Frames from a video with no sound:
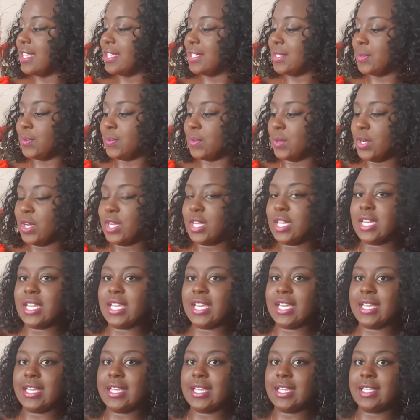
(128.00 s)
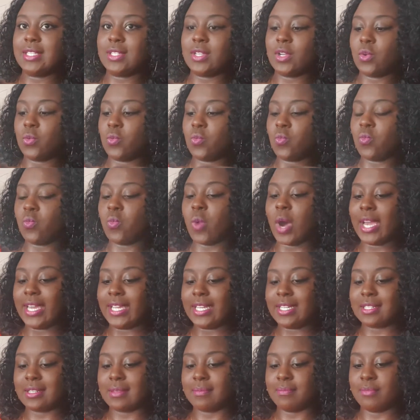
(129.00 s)
This one is a
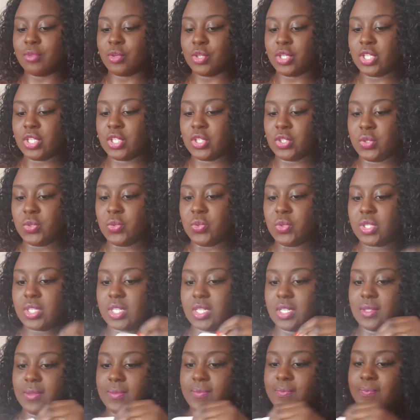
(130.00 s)
white bodysuit.